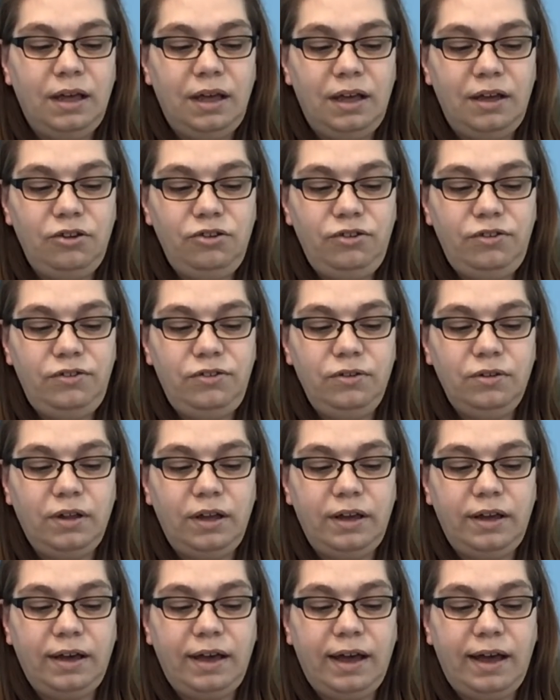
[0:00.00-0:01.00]
and just do
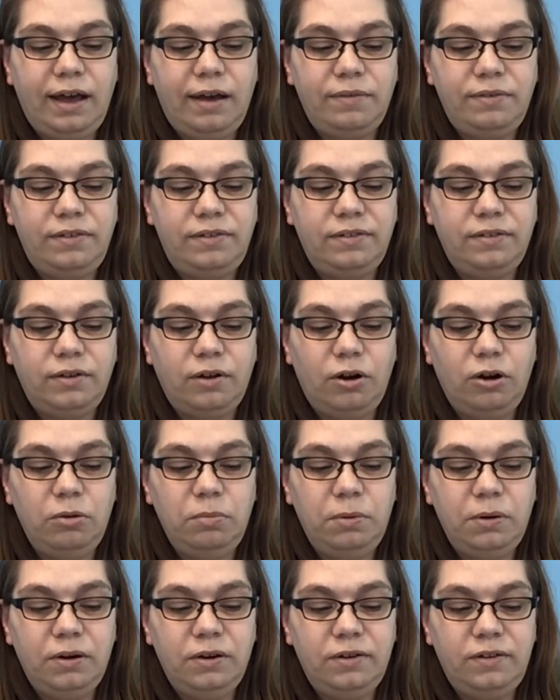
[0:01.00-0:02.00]
like a half
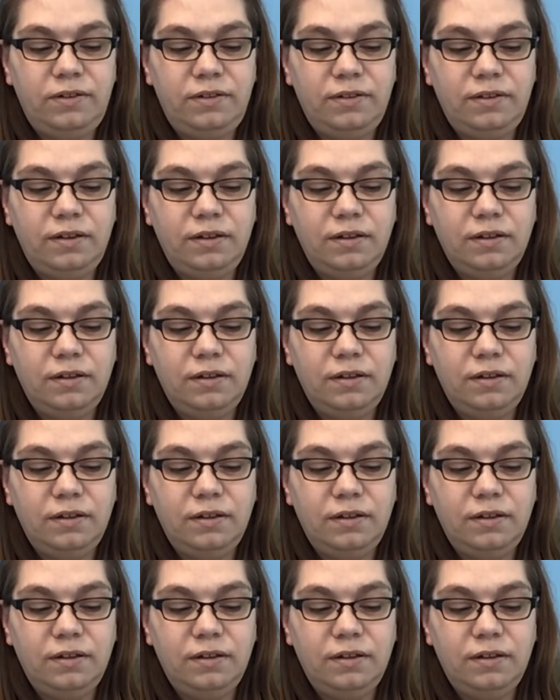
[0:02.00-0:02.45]
starburst